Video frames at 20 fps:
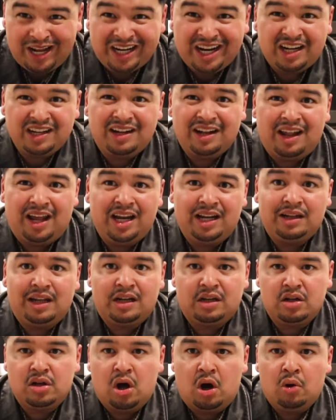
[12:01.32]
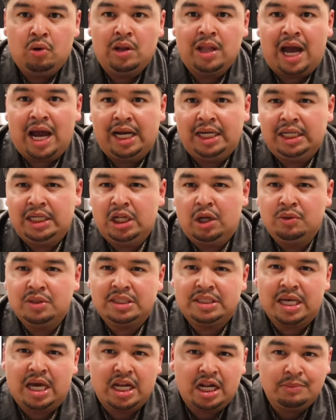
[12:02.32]
I kind of like like no lighting, no
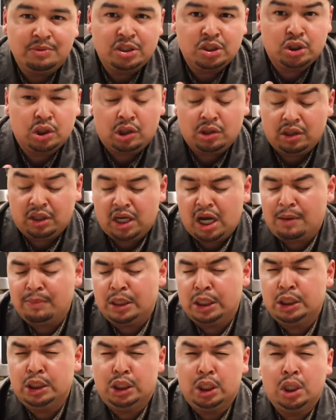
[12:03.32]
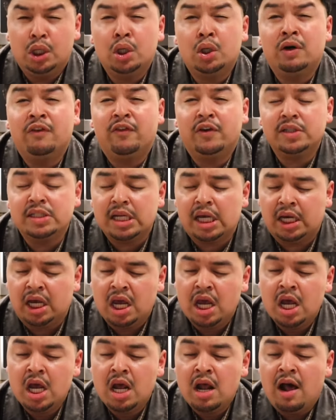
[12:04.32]
setup. Just turn on the camera and go. It feels like,
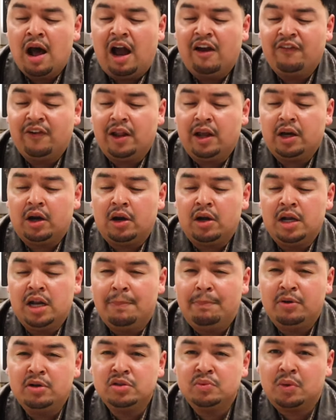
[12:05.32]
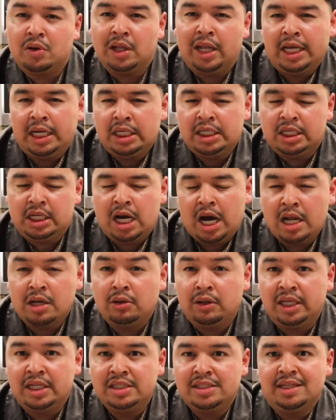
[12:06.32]
I felt like our nipples were like
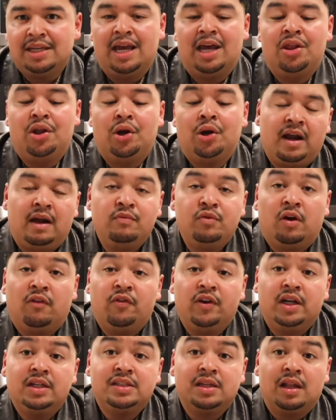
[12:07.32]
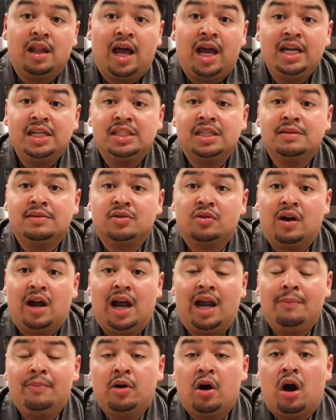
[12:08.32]
cuddling together. Uh, don't forget to like,
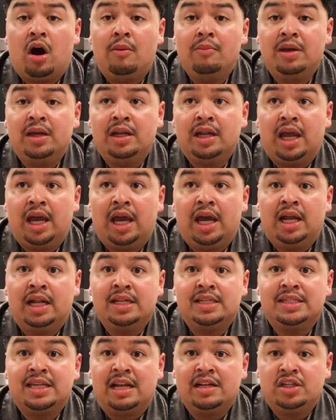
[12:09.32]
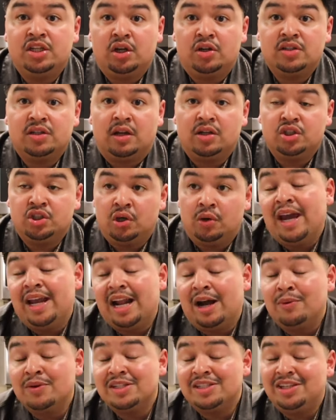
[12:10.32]
subscribe, comment, and send to your Sancho. And
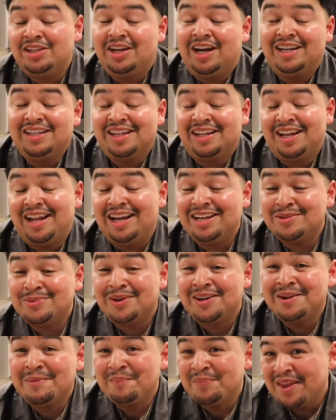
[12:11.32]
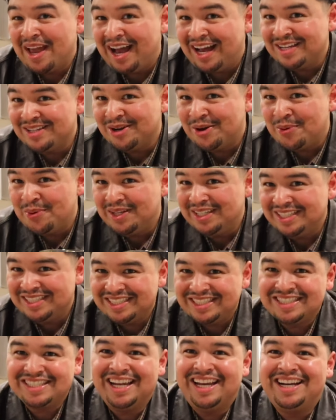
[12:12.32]
I will see you guys in the next one. As always,
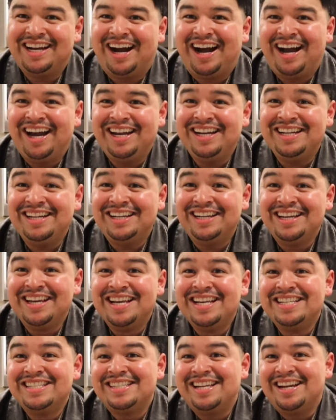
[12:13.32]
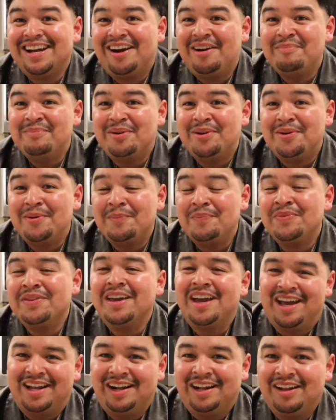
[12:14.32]
stay kind, stay humble,
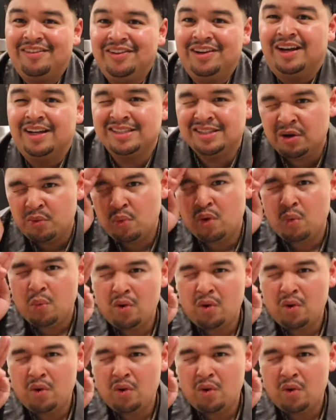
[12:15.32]
and I love you guys.